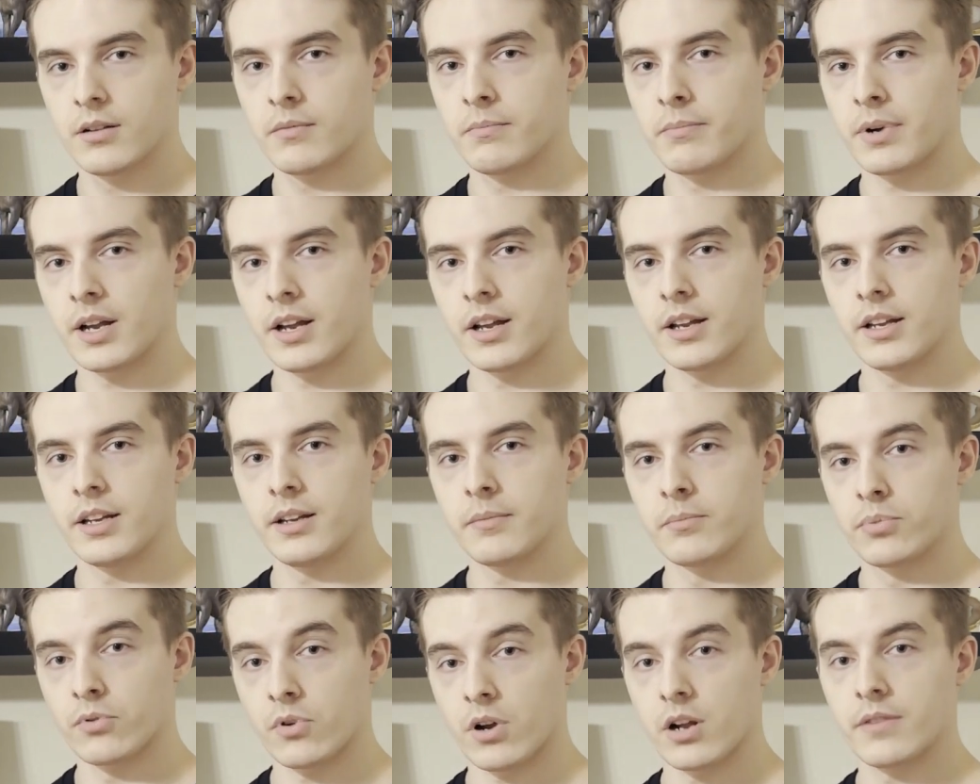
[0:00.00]
by
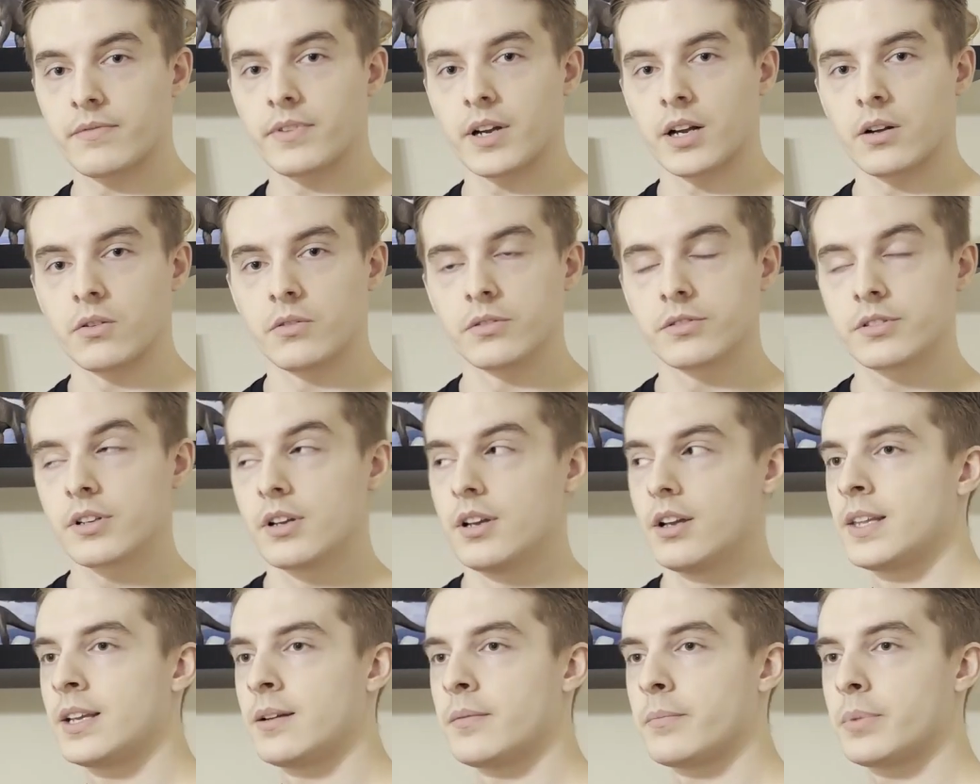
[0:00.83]
broad vowels,
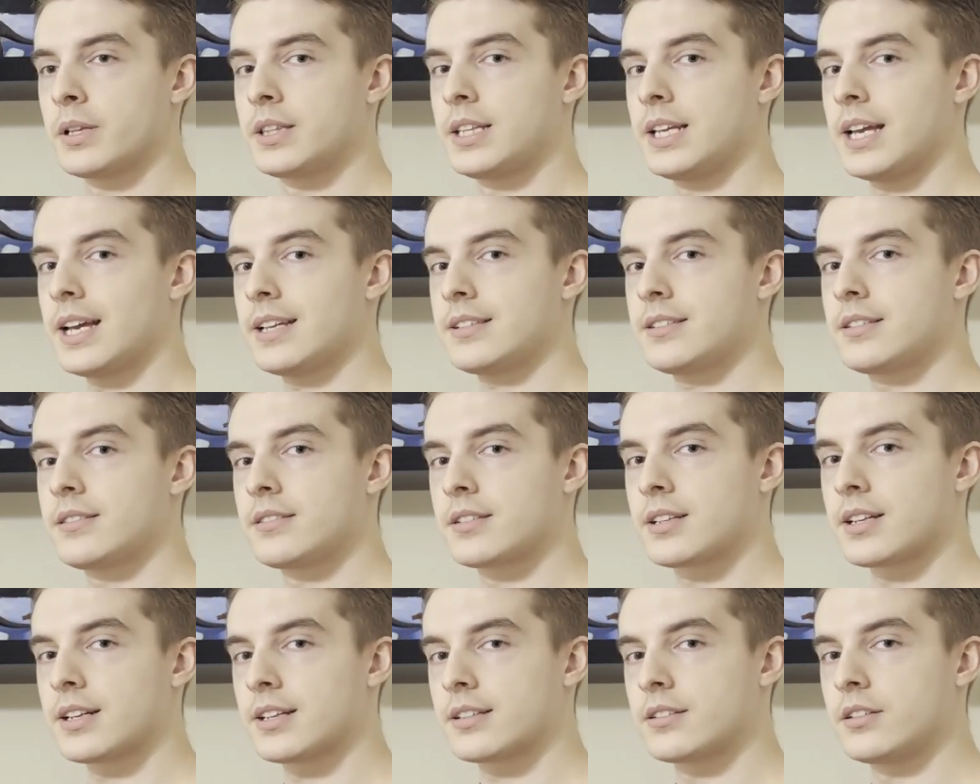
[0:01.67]
but the S is
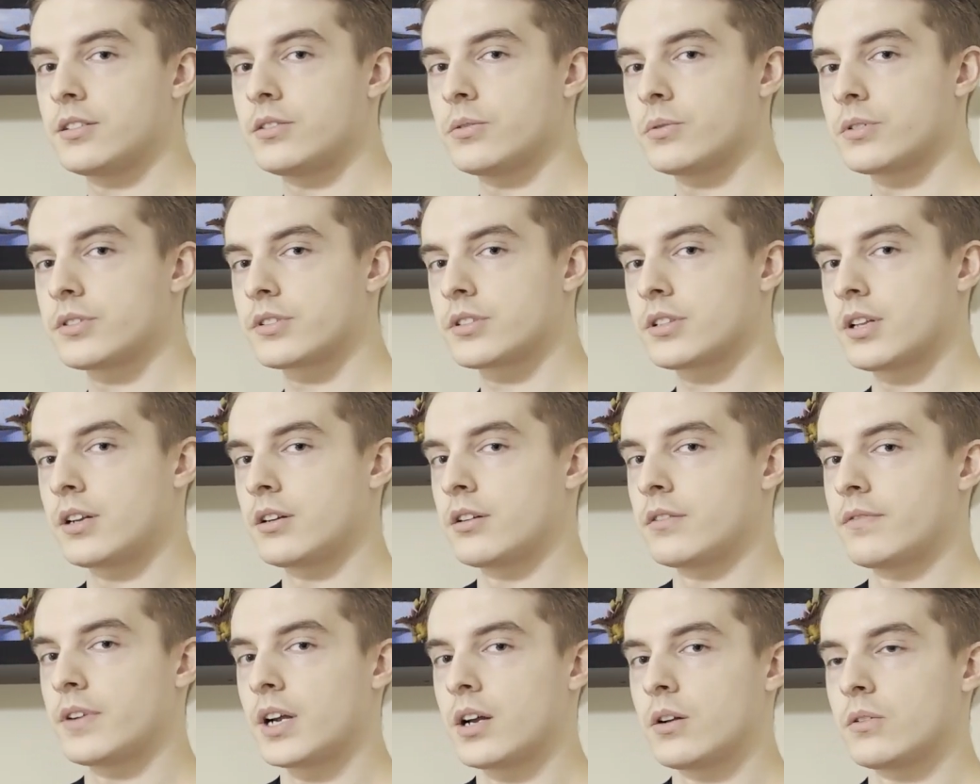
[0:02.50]
connected to a
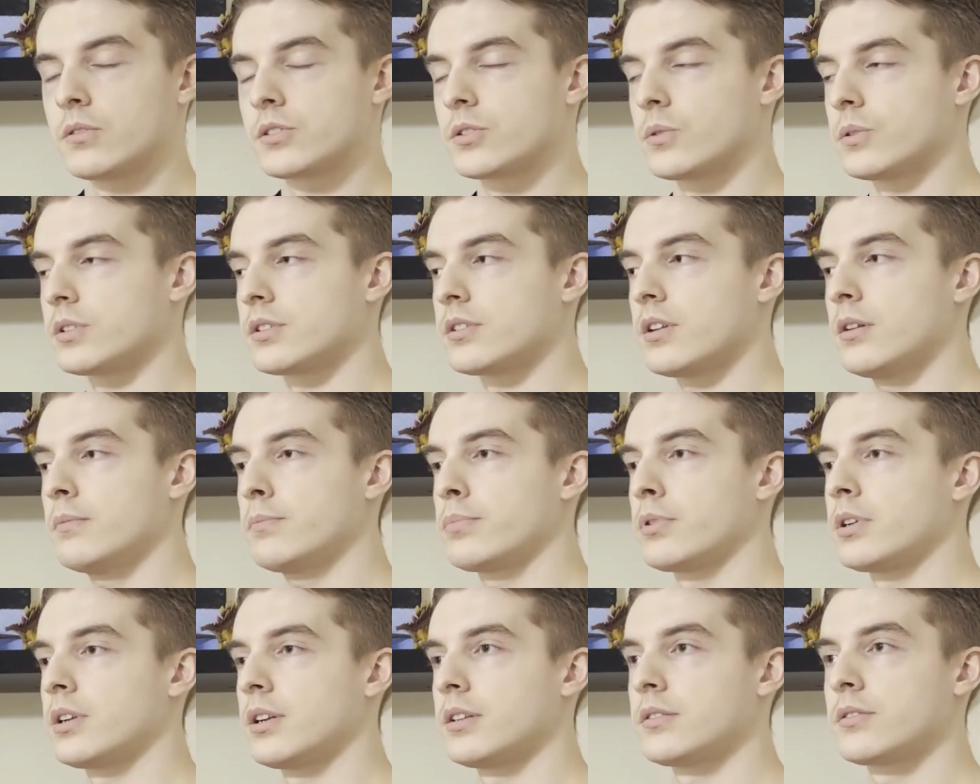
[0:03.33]
slender vowel, so it's not
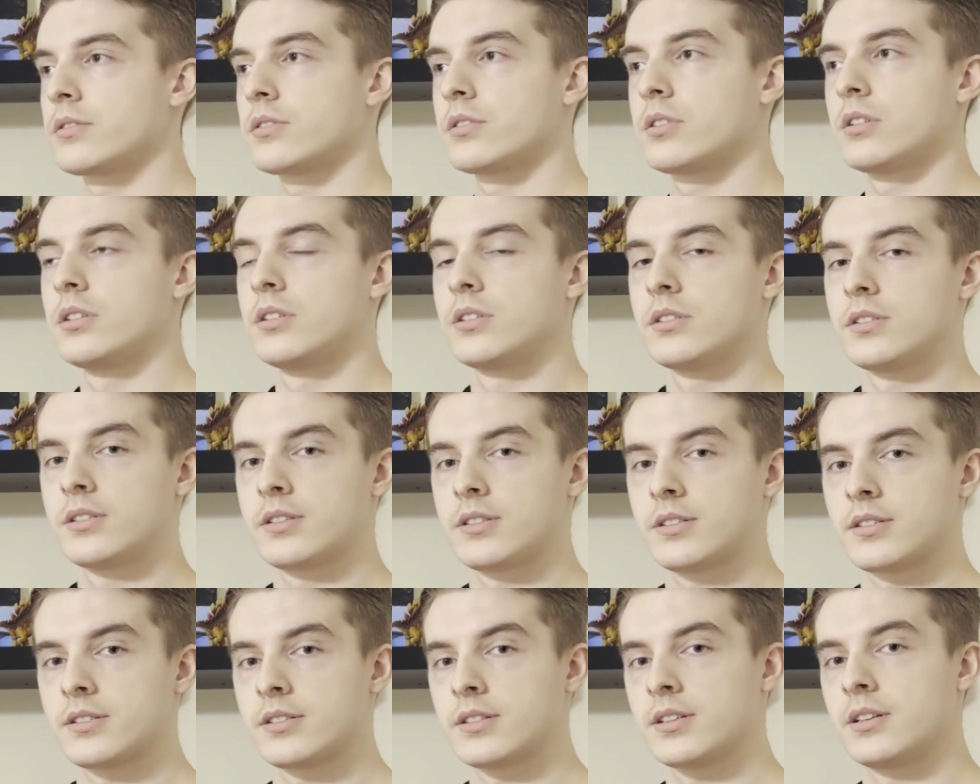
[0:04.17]
pronounced
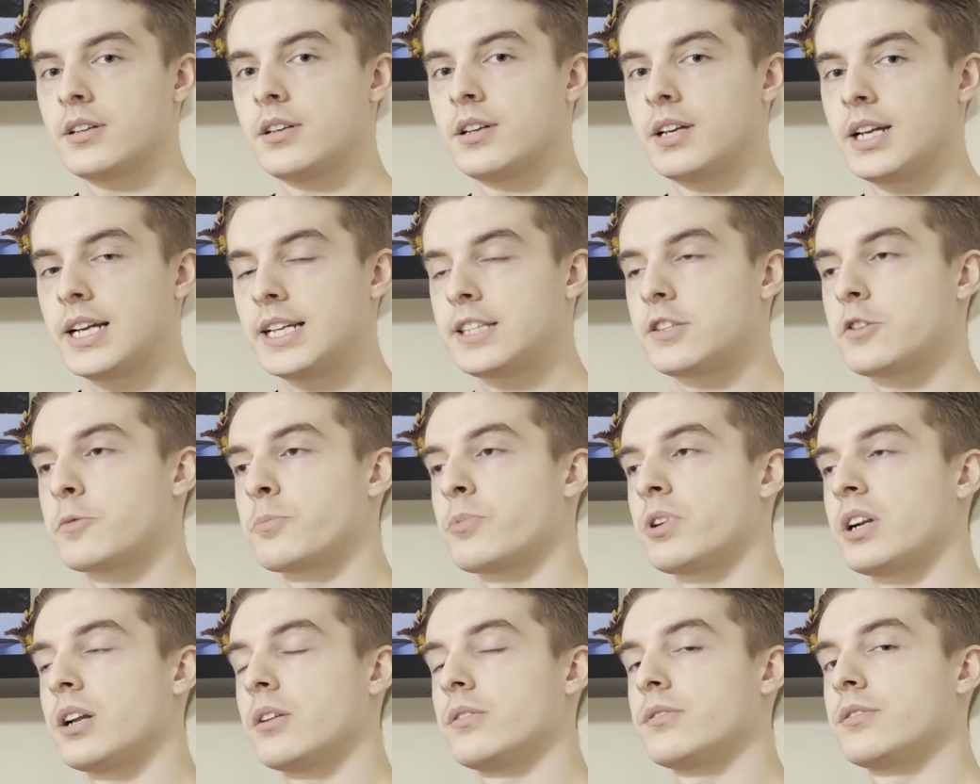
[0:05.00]
S, it's
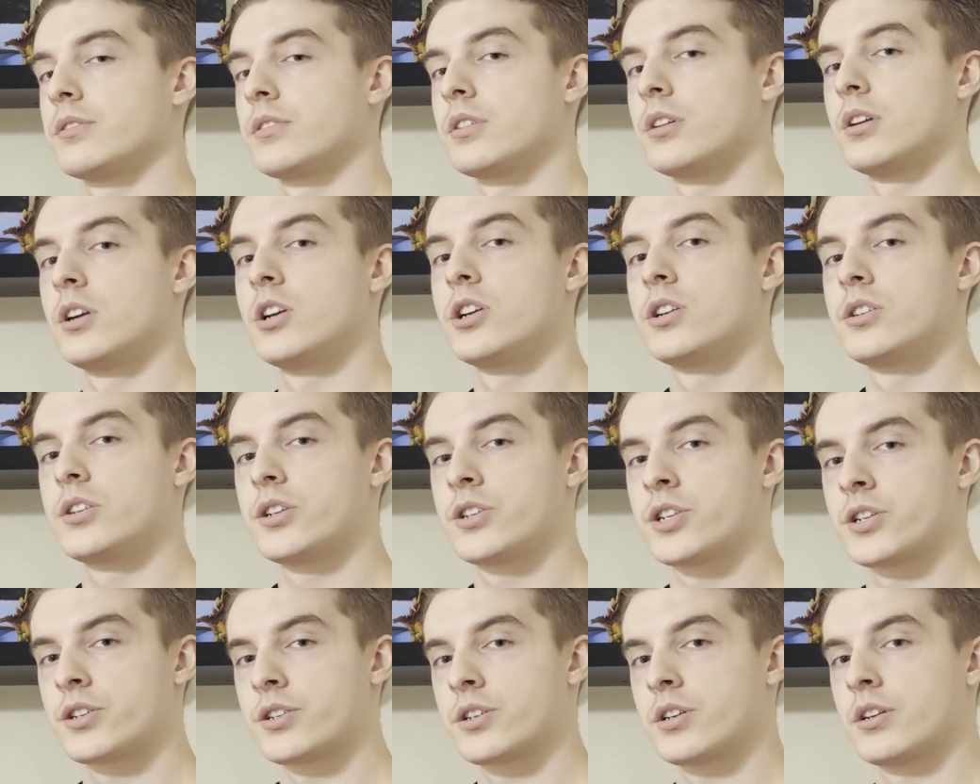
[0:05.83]
pronounced
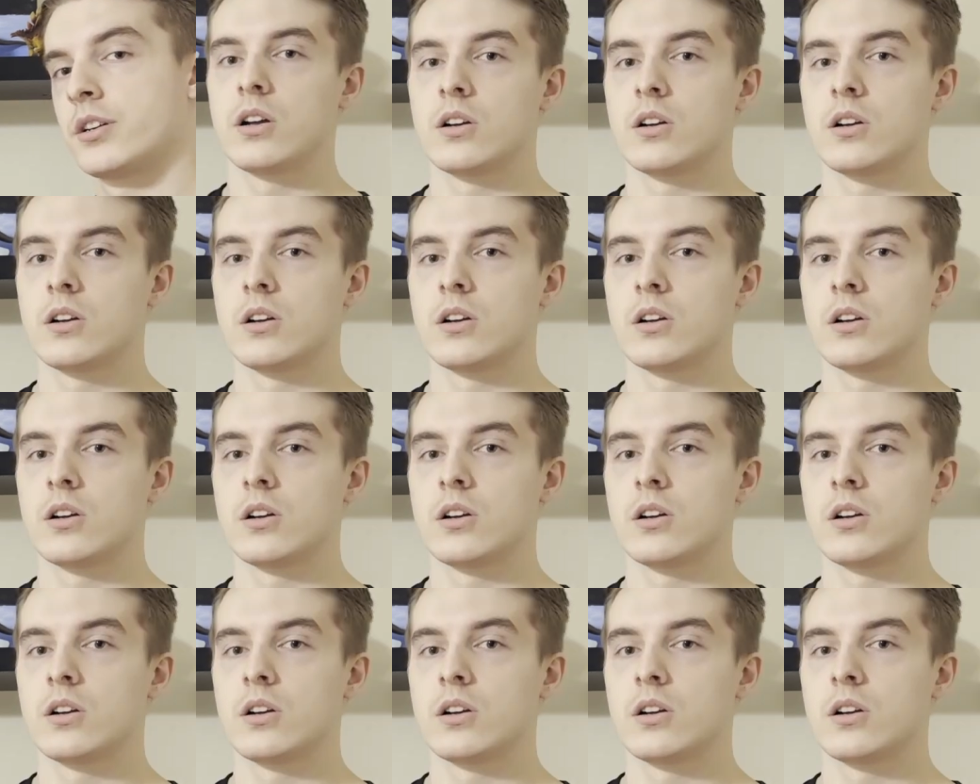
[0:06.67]
Sh.